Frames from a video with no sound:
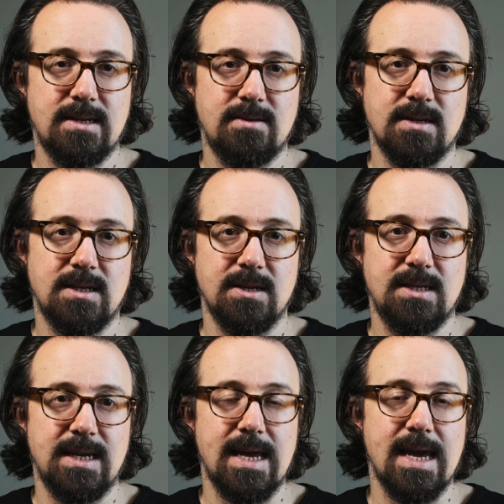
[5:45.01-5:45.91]
sort of
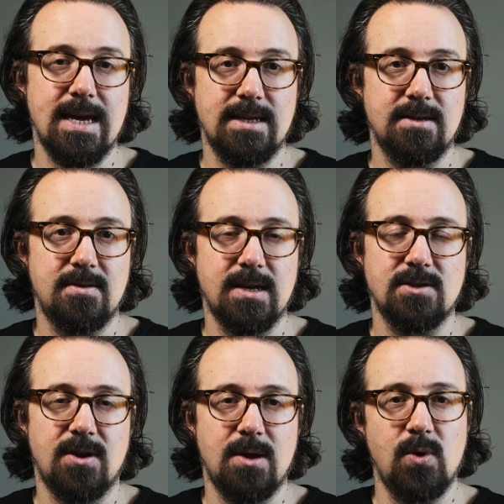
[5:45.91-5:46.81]
city gears and things
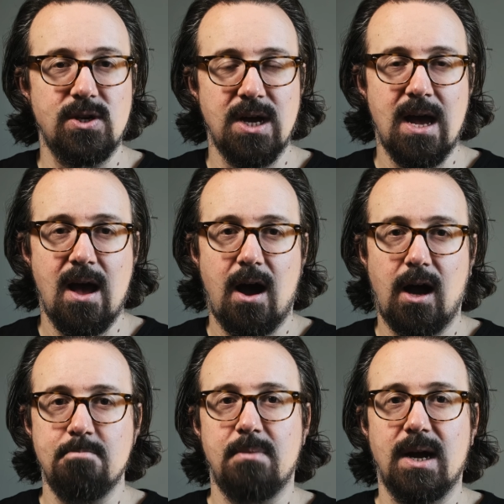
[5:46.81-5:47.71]
on it, which
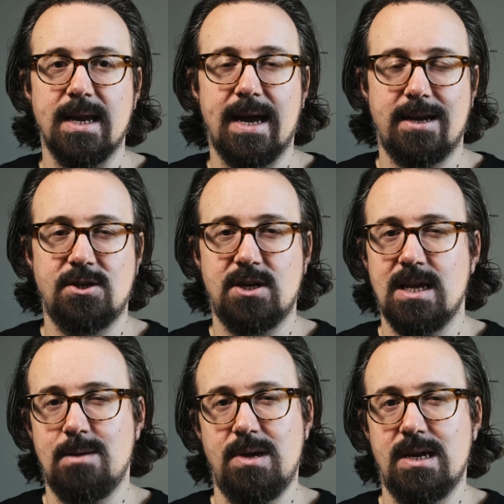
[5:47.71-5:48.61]
I might
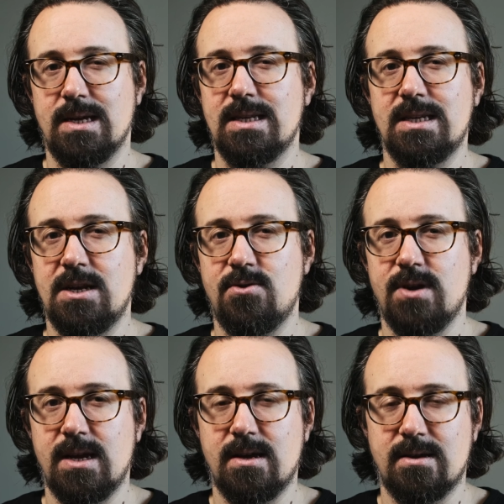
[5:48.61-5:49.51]
actually be
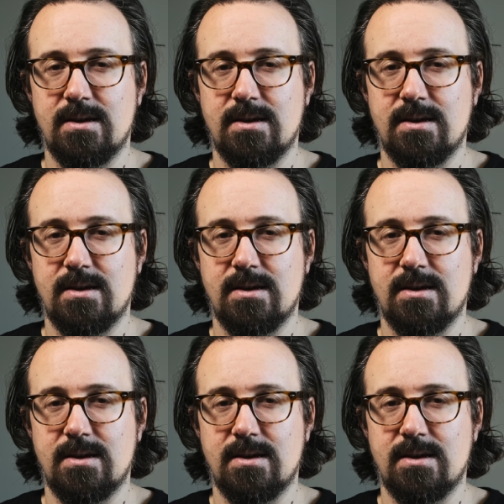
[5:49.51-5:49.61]
considering